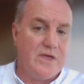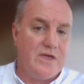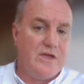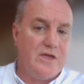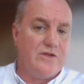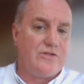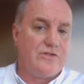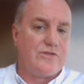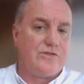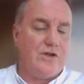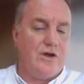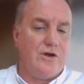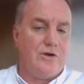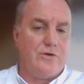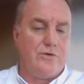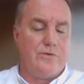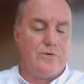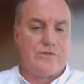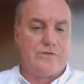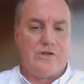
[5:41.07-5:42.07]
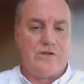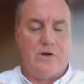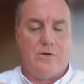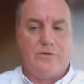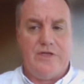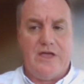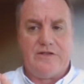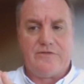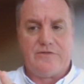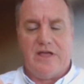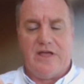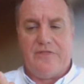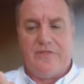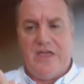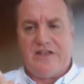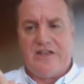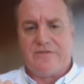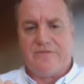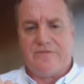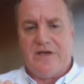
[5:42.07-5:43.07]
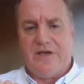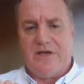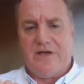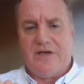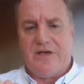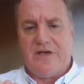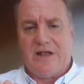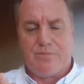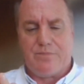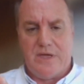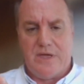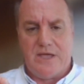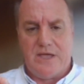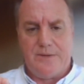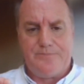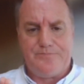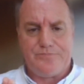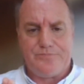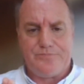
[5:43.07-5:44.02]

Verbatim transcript: So that developed with me